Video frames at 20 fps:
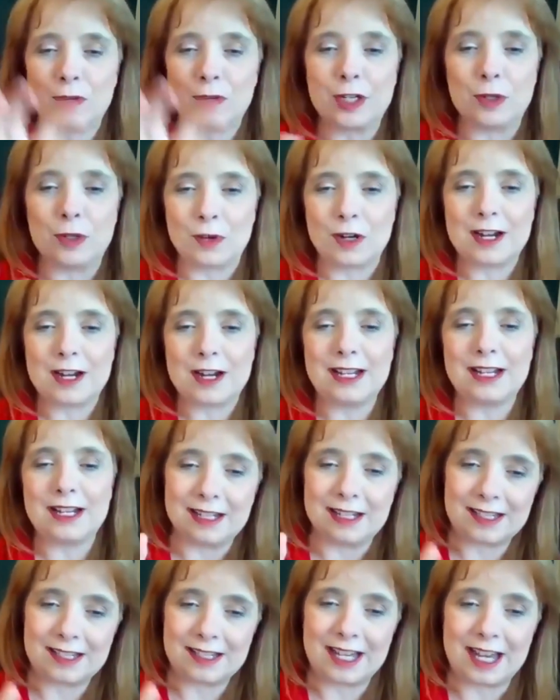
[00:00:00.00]
you want and
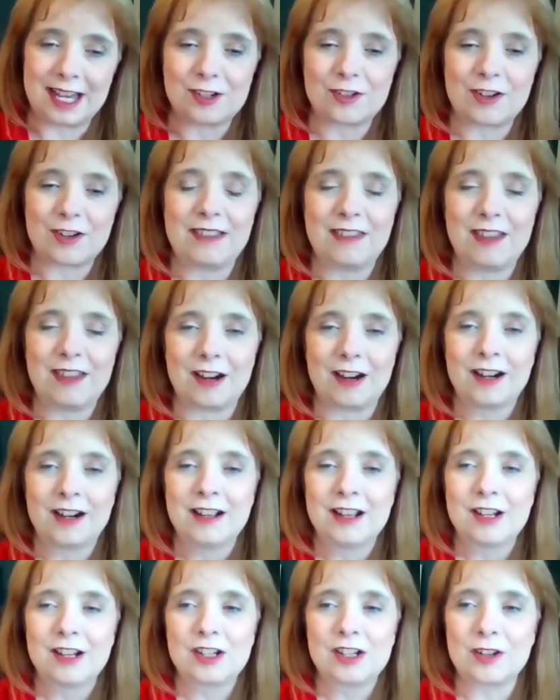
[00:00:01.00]
it stays right there.
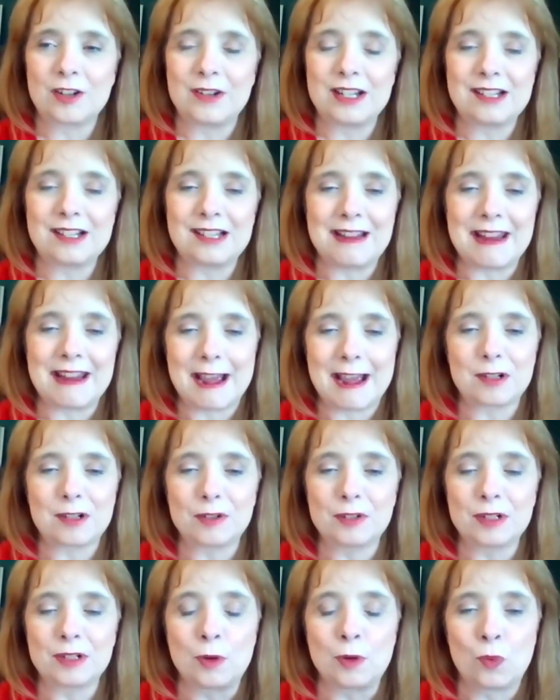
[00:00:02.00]
So it is an
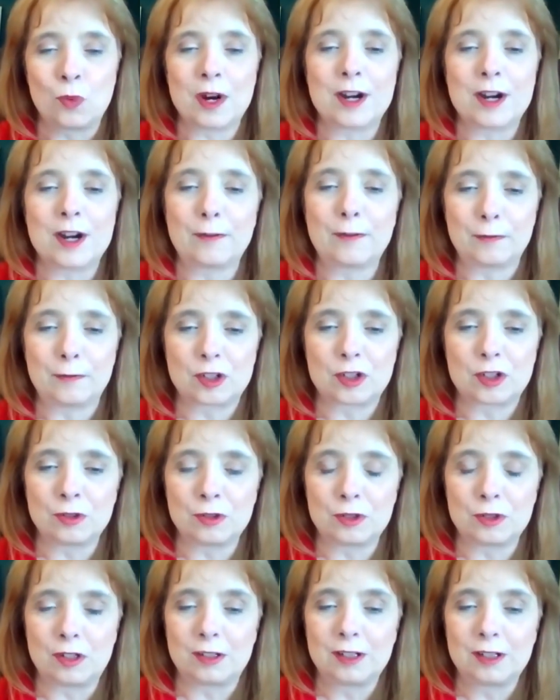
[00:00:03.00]
absolutely wonderful
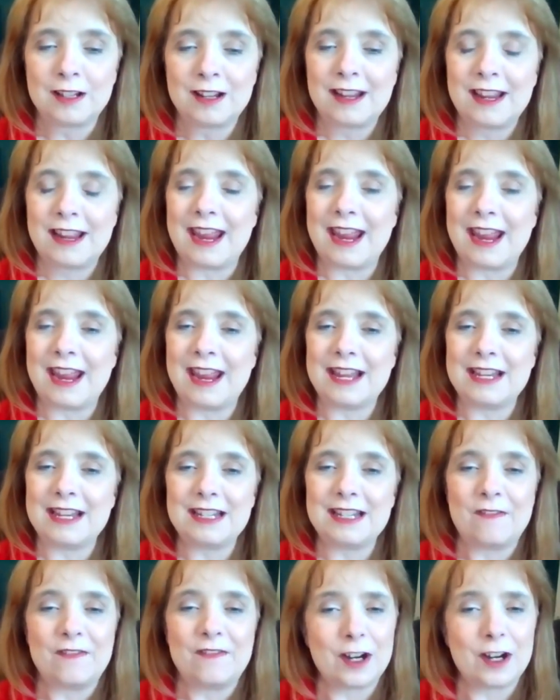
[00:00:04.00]
tool and
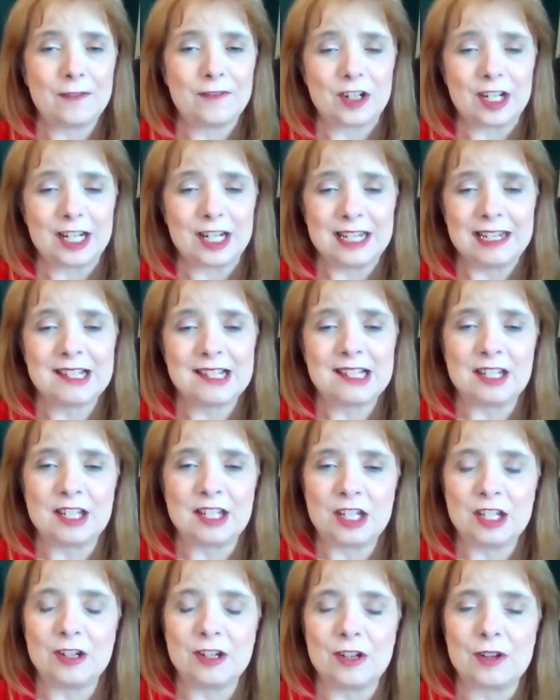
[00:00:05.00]
uh, very, very easy to
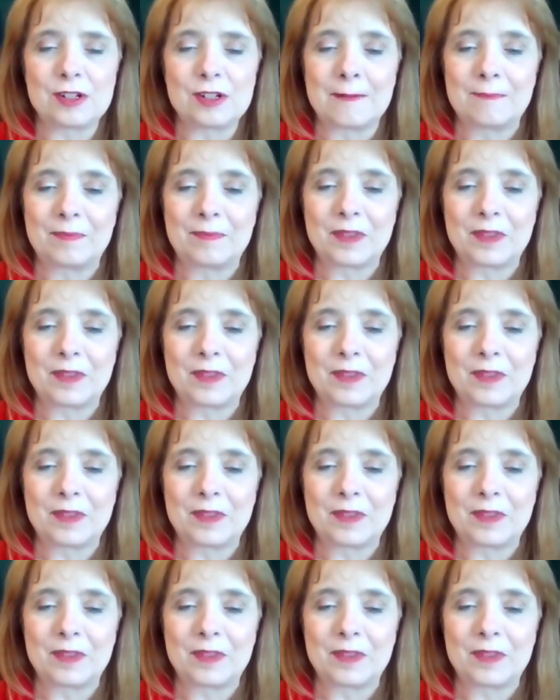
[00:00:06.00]
use.